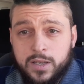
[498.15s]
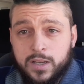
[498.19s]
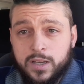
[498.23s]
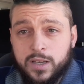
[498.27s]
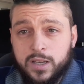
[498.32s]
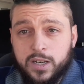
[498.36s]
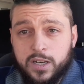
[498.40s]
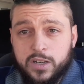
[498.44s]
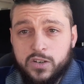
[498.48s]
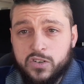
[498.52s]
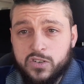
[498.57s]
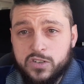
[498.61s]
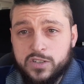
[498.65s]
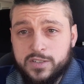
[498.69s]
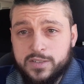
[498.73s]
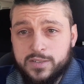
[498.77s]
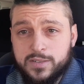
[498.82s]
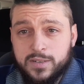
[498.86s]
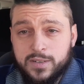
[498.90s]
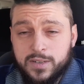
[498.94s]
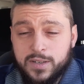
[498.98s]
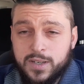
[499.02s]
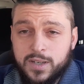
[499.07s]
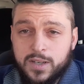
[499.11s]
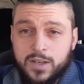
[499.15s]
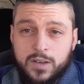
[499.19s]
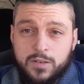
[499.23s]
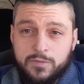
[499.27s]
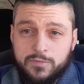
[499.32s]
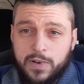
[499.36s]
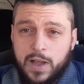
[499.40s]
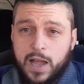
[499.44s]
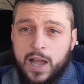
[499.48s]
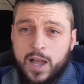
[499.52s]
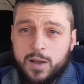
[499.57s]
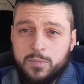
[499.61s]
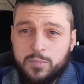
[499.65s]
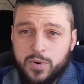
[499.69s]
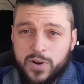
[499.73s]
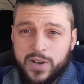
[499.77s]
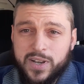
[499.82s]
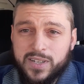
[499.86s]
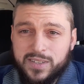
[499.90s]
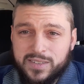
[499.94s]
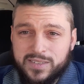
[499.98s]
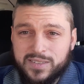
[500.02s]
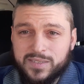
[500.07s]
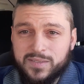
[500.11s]
and it just
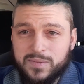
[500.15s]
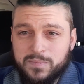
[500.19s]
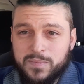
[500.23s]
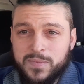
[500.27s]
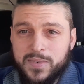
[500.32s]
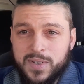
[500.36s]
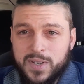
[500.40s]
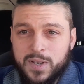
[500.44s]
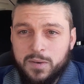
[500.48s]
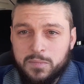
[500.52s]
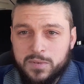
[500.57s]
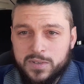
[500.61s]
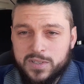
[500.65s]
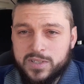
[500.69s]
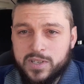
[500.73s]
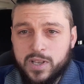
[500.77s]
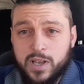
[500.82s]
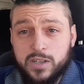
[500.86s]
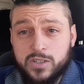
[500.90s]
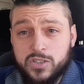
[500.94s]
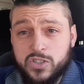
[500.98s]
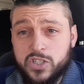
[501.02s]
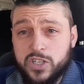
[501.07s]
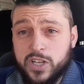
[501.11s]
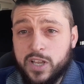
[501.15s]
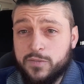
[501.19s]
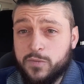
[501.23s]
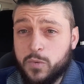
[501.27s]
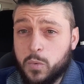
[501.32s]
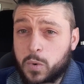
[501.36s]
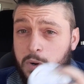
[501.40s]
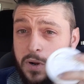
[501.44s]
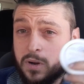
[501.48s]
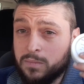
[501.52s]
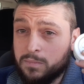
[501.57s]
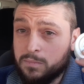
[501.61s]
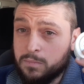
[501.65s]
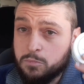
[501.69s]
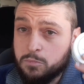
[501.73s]
vibrates and massages you everywhere.